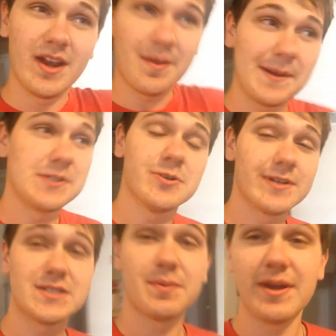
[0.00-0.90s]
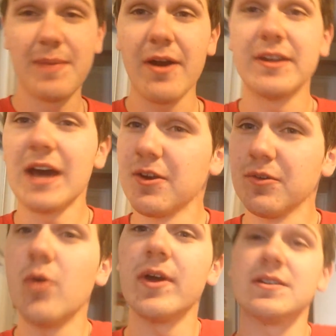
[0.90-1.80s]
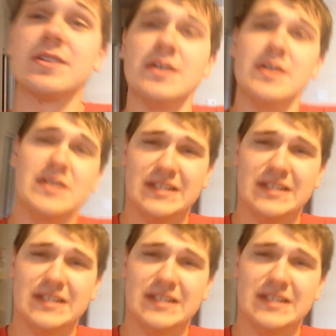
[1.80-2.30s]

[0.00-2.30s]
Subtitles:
And I might do a Let's Play about it, I don't know yet,